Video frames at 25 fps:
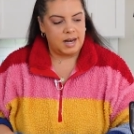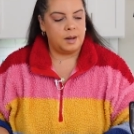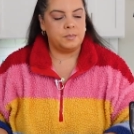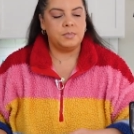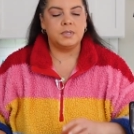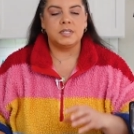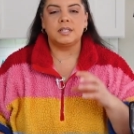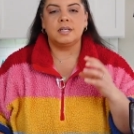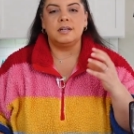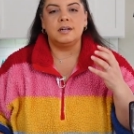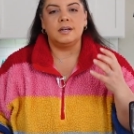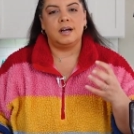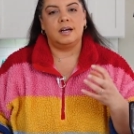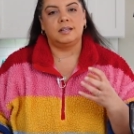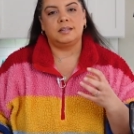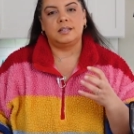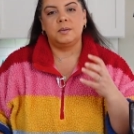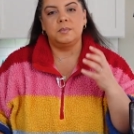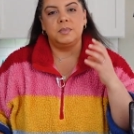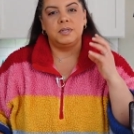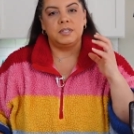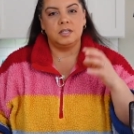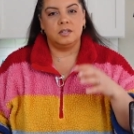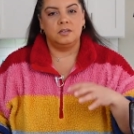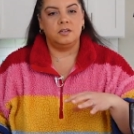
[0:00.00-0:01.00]
I'm just gonna cut
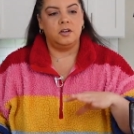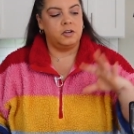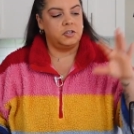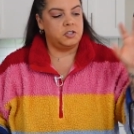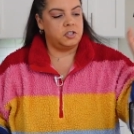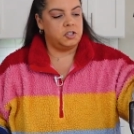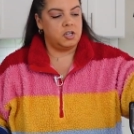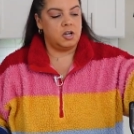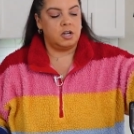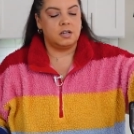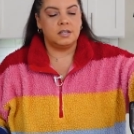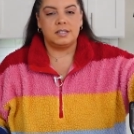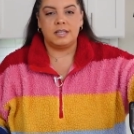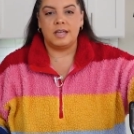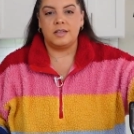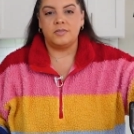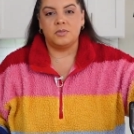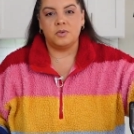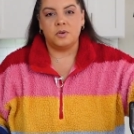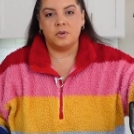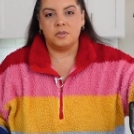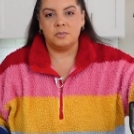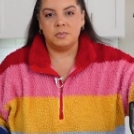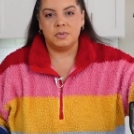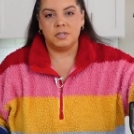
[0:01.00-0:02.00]
them into large chunks and
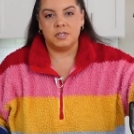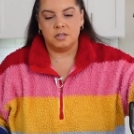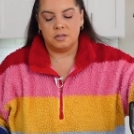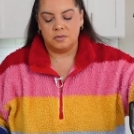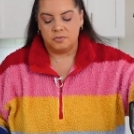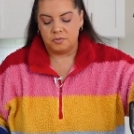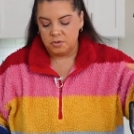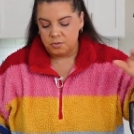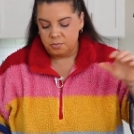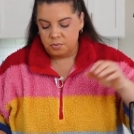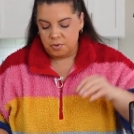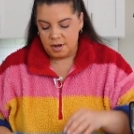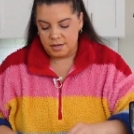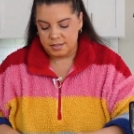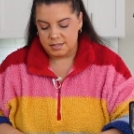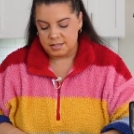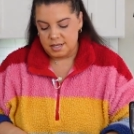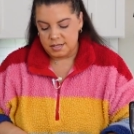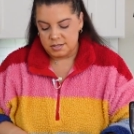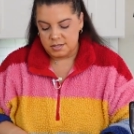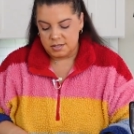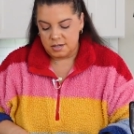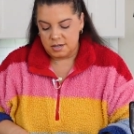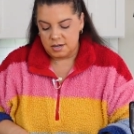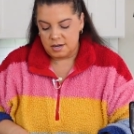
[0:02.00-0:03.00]
throw them into the food
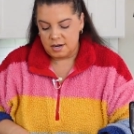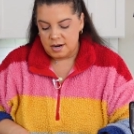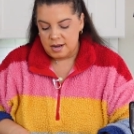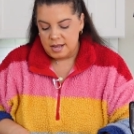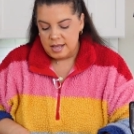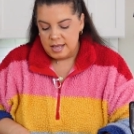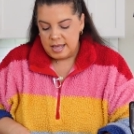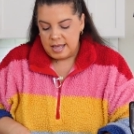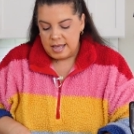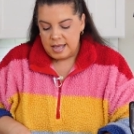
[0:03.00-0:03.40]
processor,